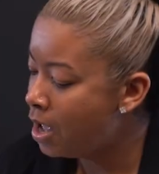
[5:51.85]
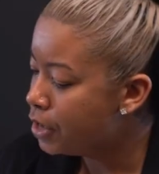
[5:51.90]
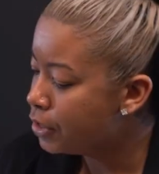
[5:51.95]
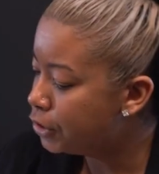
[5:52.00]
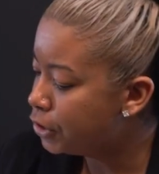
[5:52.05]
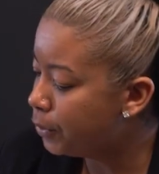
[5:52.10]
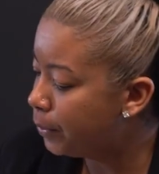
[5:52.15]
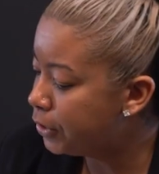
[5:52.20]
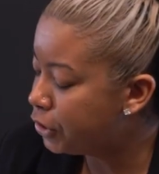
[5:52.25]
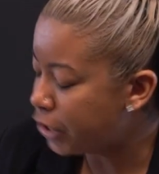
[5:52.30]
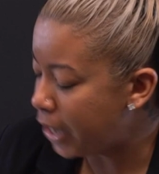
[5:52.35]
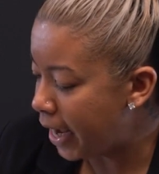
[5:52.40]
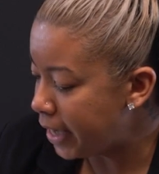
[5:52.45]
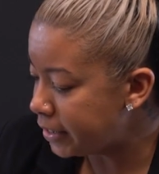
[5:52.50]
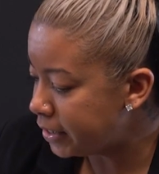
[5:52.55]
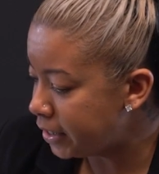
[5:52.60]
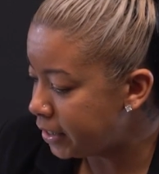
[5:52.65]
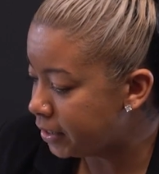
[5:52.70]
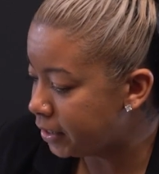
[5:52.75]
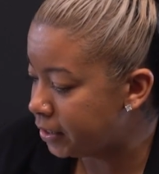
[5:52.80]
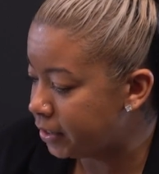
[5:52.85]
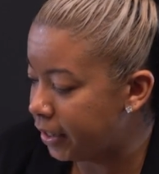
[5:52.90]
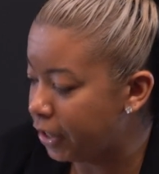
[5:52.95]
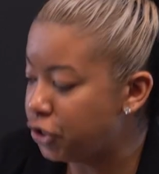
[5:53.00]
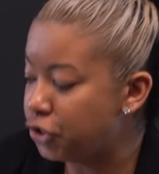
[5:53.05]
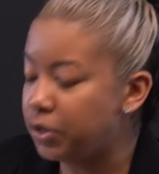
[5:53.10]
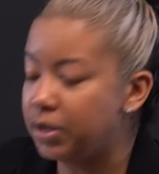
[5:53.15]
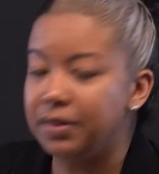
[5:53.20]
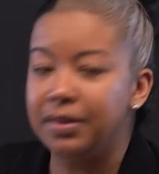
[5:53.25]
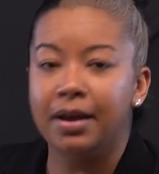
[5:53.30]
So a chassis is
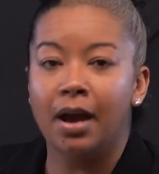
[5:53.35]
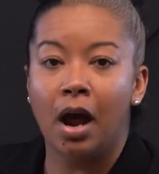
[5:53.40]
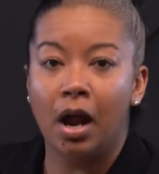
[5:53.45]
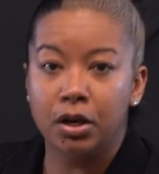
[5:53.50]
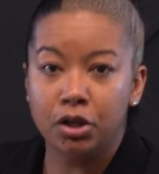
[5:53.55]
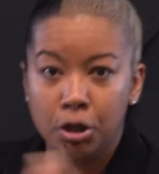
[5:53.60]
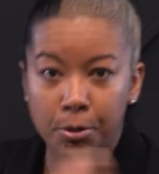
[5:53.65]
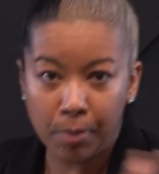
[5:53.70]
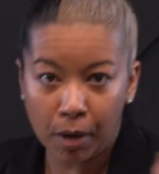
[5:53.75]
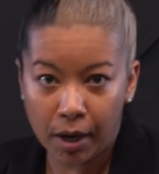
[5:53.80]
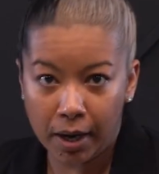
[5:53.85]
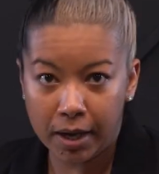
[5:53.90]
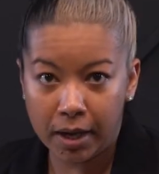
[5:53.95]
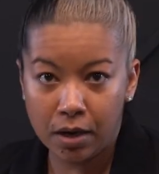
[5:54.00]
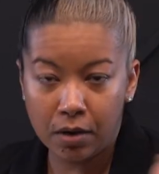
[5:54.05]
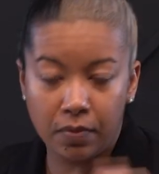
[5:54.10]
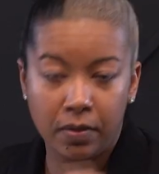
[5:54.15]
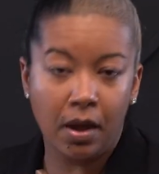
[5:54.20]
essentially the underbody